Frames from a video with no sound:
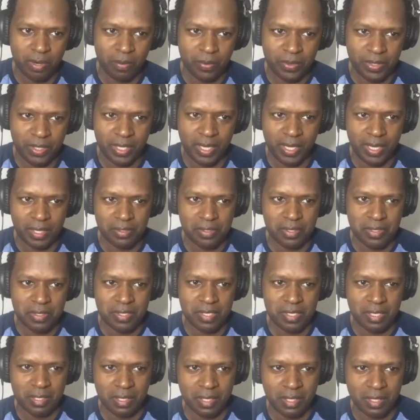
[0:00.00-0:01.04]
with the actress
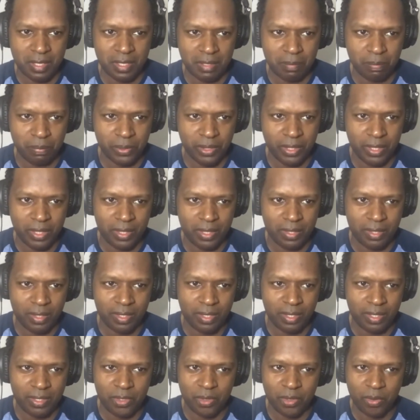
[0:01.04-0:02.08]
that played
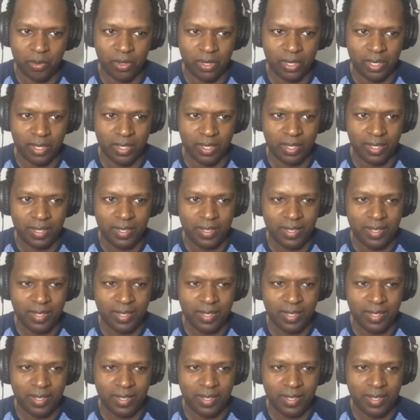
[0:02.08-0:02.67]
Nora.